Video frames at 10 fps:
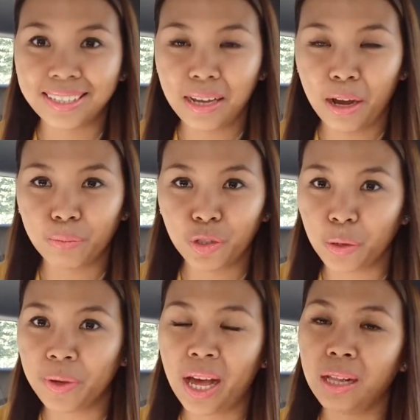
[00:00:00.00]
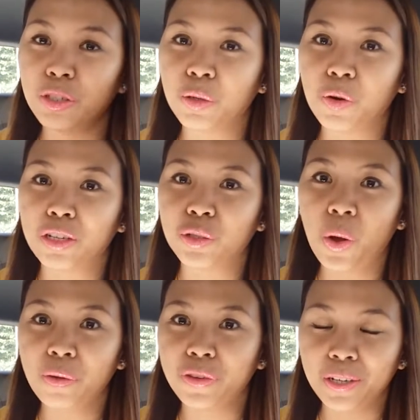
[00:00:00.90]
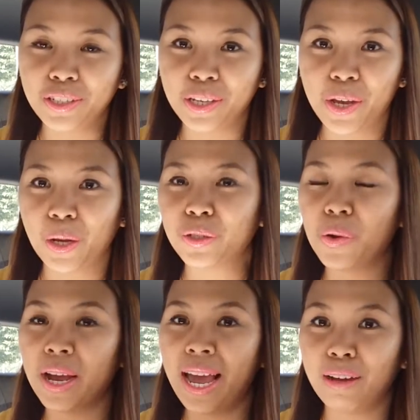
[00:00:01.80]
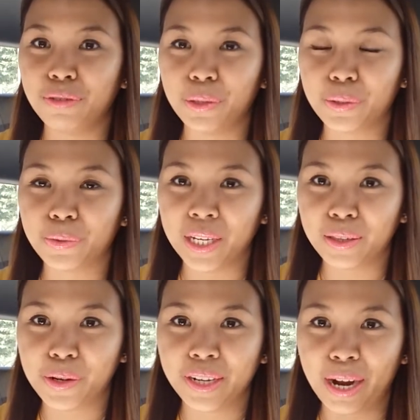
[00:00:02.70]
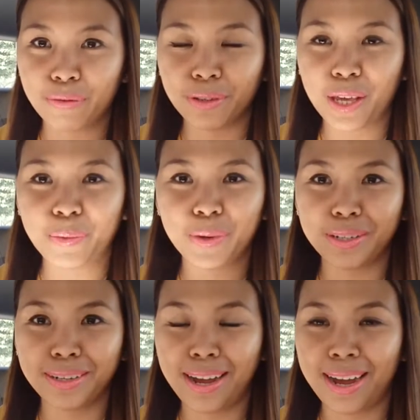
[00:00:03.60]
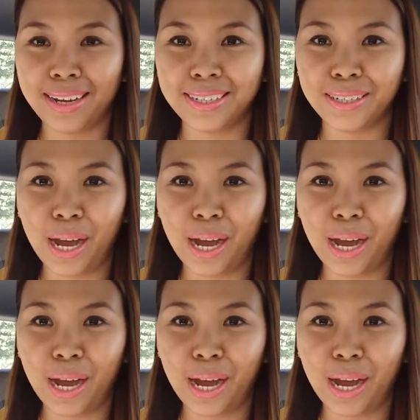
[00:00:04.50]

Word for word: um, took my algebra 12 years ago, so I have to relearn everything, but I,